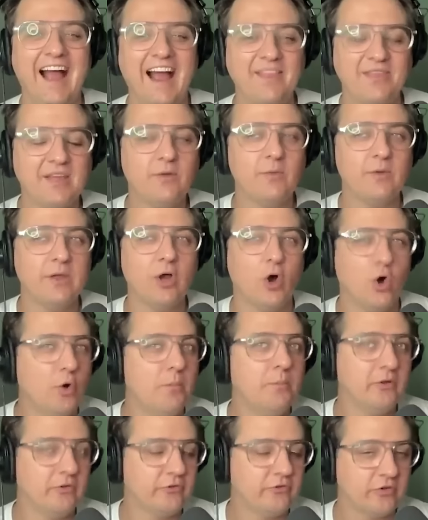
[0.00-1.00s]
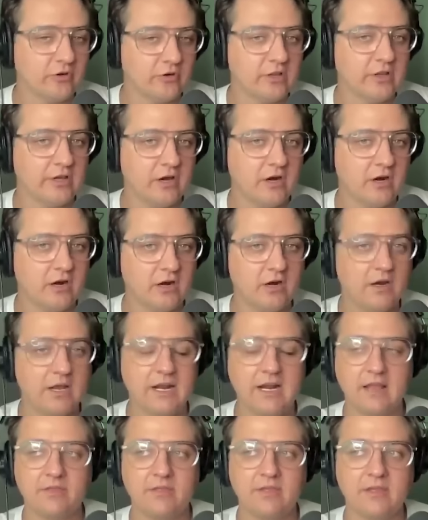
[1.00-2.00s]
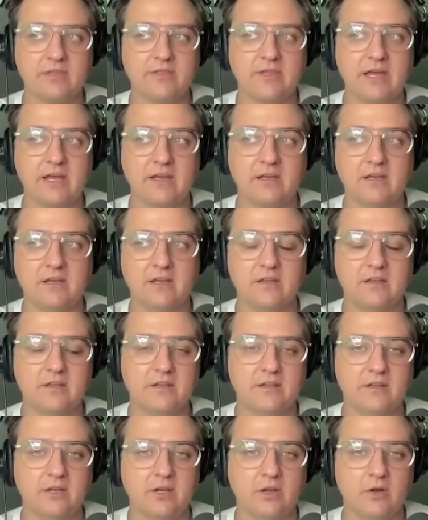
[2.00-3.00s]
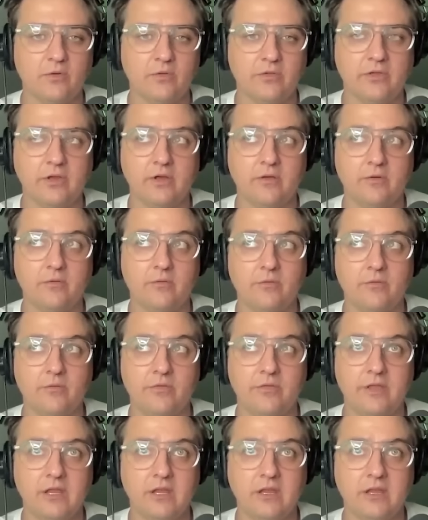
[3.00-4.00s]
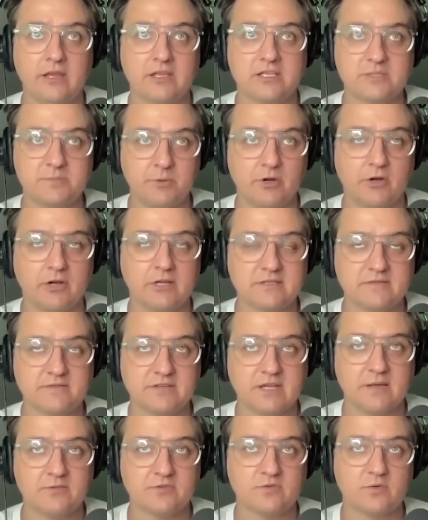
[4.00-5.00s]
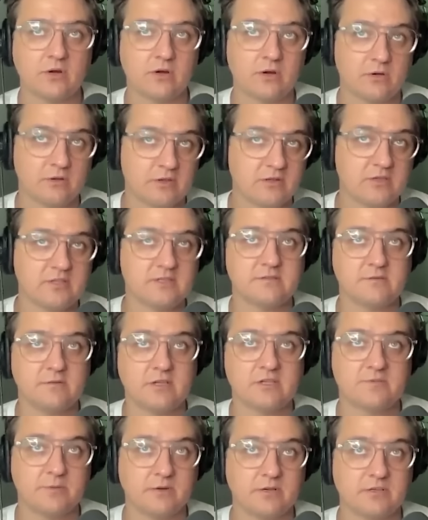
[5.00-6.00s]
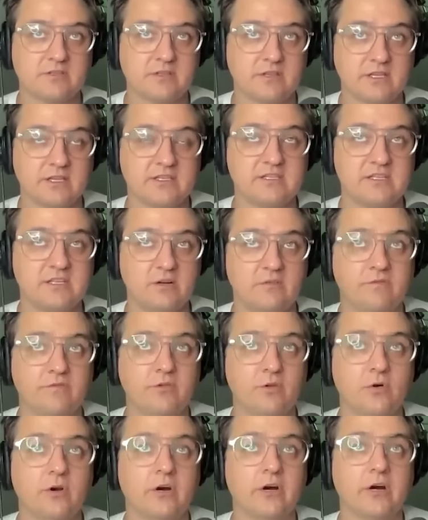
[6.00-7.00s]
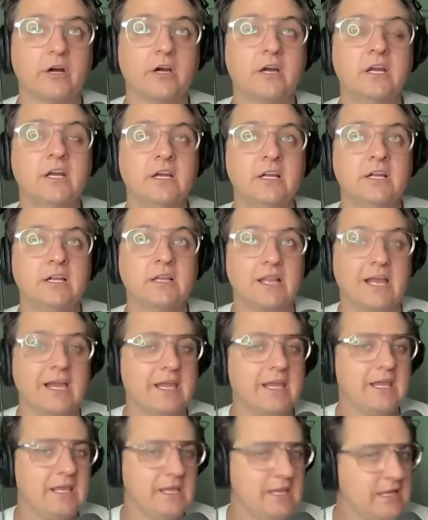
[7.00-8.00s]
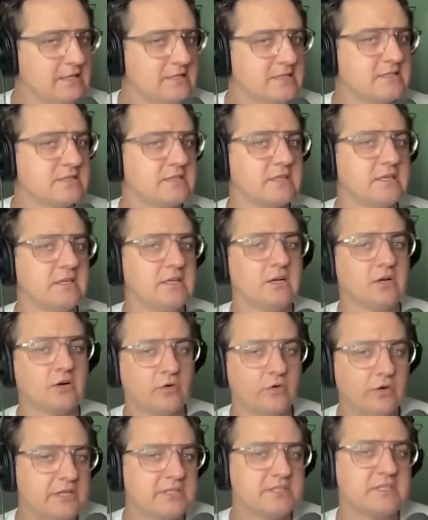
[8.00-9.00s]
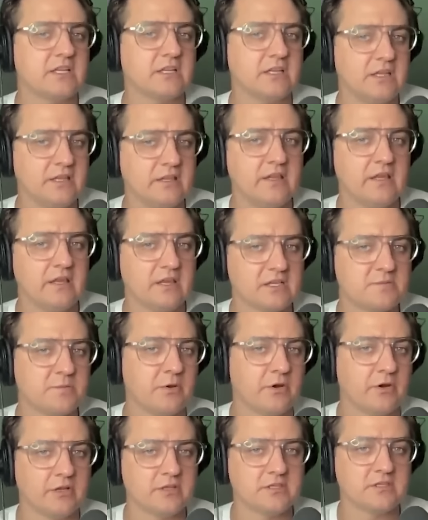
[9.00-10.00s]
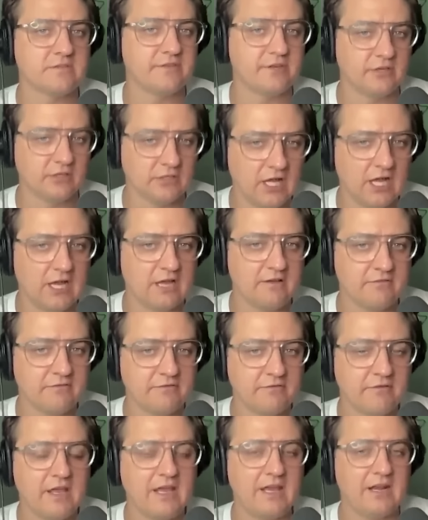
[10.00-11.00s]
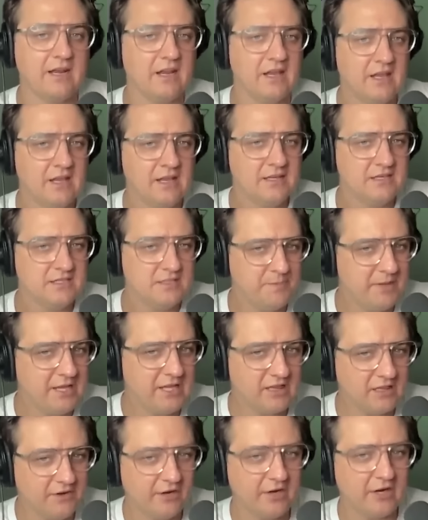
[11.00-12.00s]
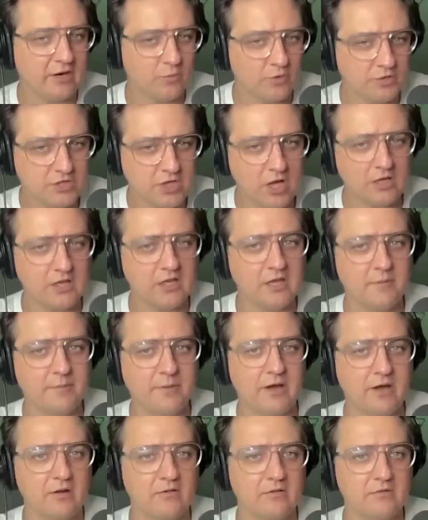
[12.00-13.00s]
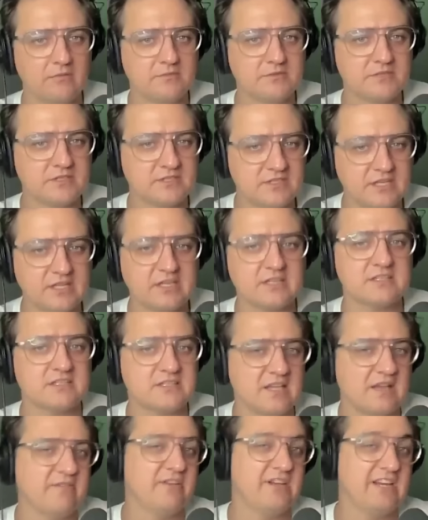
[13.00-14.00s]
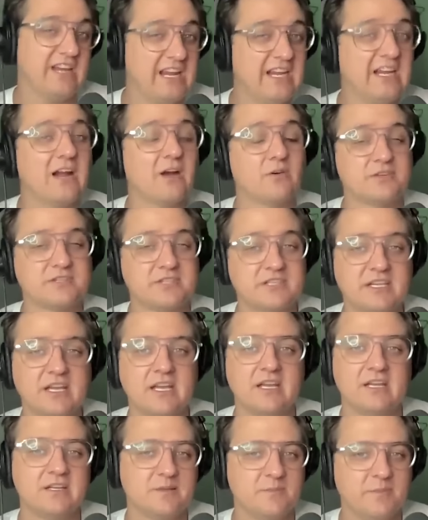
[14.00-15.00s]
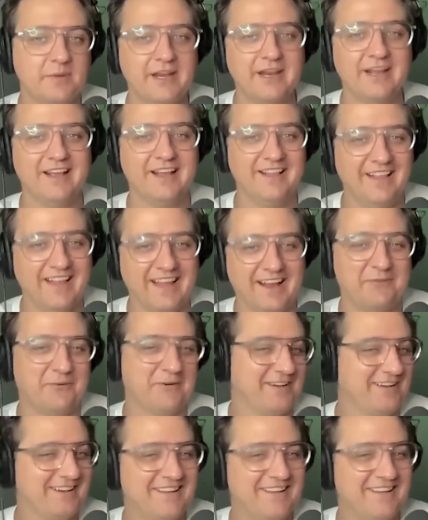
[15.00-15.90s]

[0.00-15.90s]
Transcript: I think we almost certainly are. And I think that, you know, the experience of Times Square, or the experience of the casino floor, like, is increasingly the experience of inner life. And to be clear here, we're talking about 6, 7, 8 hours a day, depending like